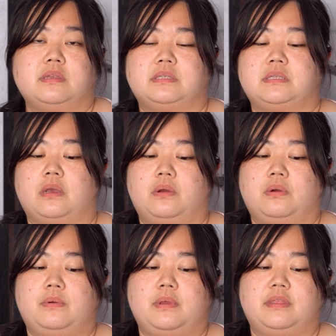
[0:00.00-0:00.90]

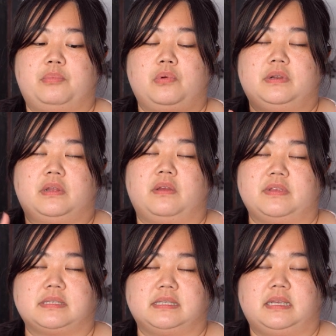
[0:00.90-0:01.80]
So the board,
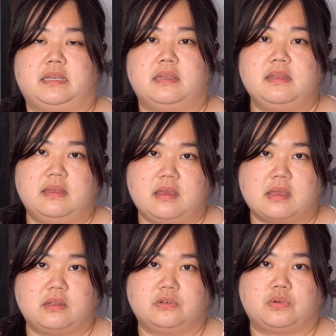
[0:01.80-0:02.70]
obviously
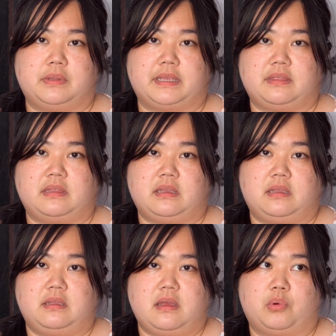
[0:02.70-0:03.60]
controlling
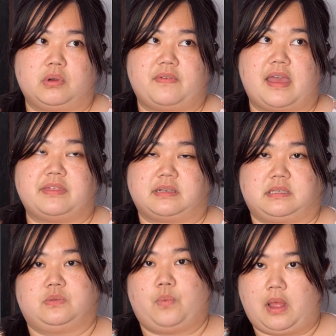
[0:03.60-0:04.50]
the Board of Ethics
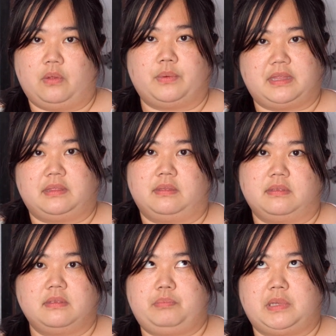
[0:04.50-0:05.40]
as well
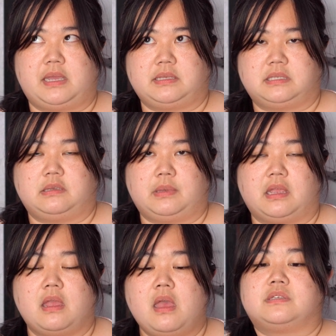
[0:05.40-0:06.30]
within
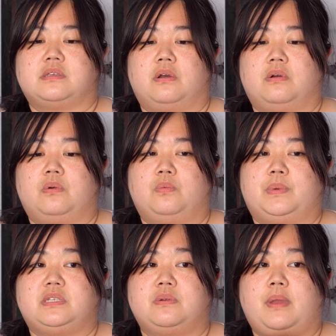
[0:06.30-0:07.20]
BACB. So
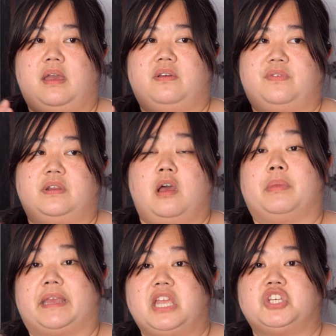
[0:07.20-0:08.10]
we do have an
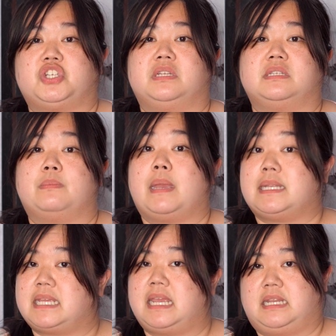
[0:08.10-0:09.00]
obligation to
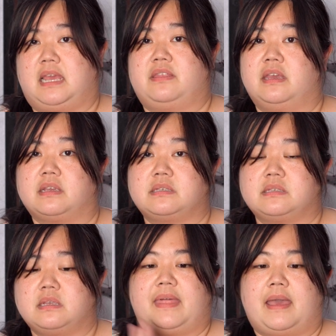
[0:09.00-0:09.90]
maintain
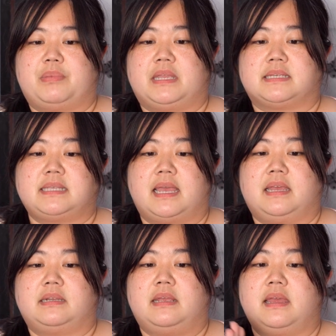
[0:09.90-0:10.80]
ethics. That being
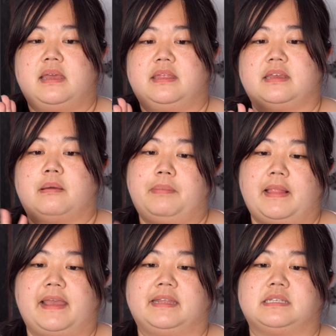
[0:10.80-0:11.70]
said, the
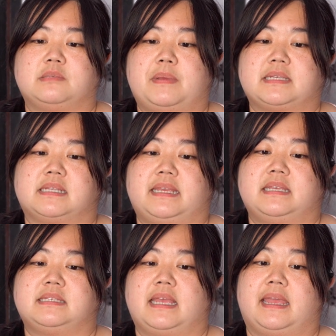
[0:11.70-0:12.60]
compliance is basically
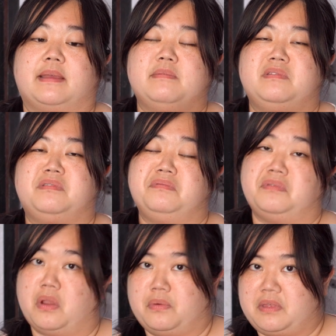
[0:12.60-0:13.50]
saying,
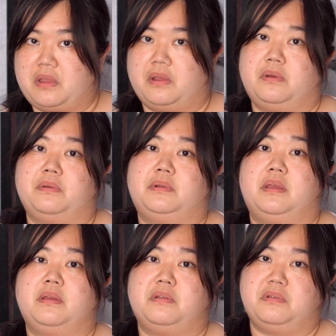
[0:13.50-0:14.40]
know the code,
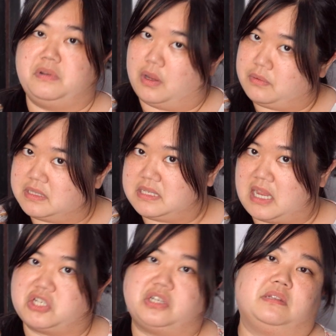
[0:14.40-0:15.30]
know the
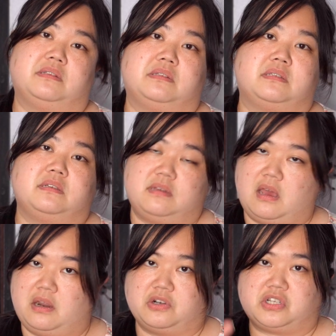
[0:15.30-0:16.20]
sections,
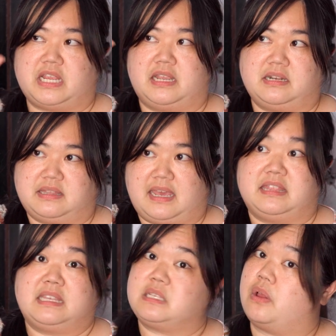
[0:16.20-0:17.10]
understand
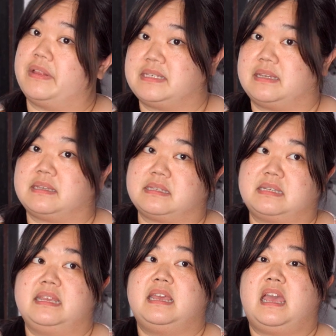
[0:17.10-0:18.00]
that these all
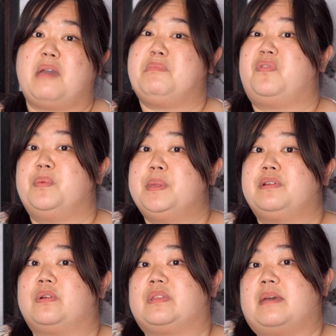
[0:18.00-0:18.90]
exist, and be
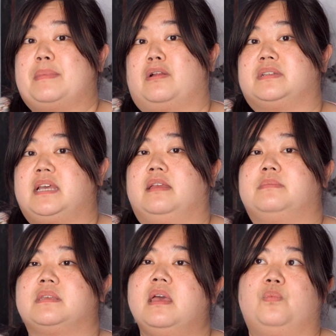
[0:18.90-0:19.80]
familiar with them at all
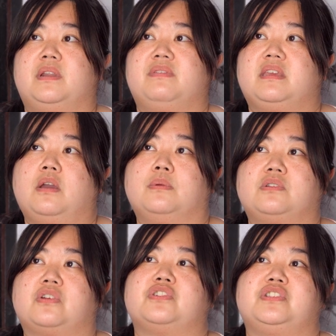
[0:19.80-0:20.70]
times. One of the
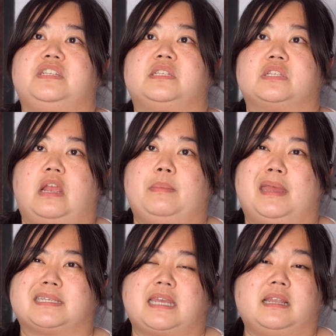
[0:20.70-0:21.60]
co-instructors did describe it
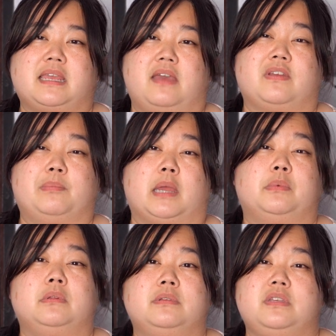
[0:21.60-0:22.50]
as kind of like having a
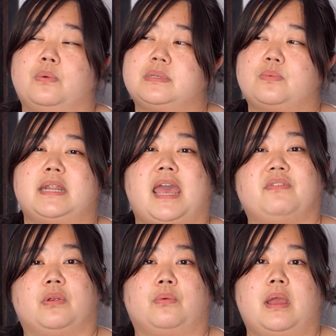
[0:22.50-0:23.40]
Bible. You always want to
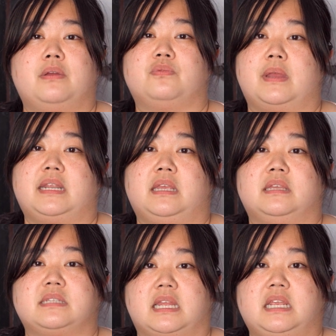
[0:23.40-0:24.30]
have it around, ready,
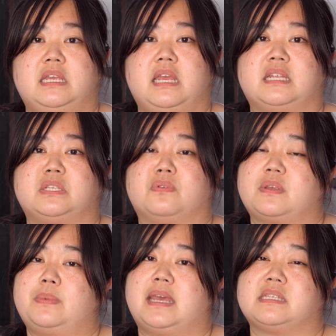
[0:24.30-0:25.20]
steady. And so if
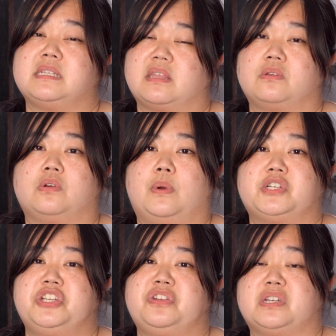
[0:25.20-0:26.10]
someone has an ethical
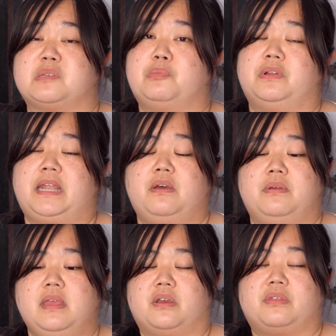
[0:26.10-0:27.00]
question, you can just pull it
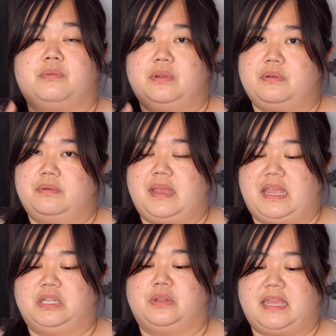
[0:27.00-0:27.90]
out, look through
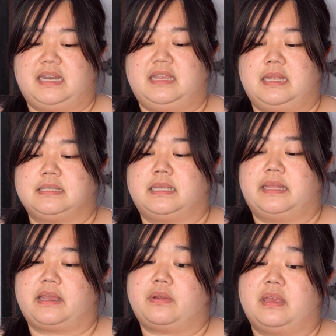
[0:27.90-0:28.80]
and look at it and say
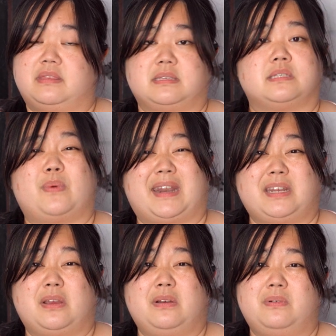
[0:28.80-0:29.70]
like, okay, this is what I
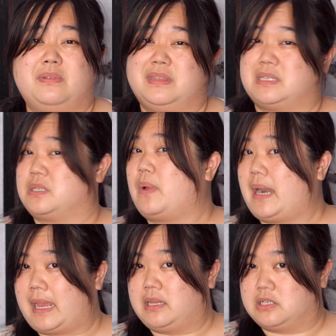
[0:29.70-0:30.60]
know. This is
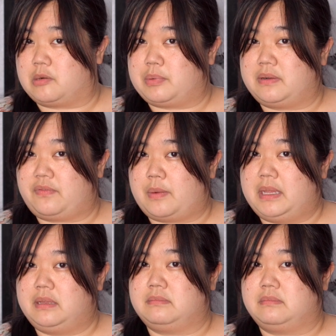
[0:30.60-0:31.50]
what I interpret from it.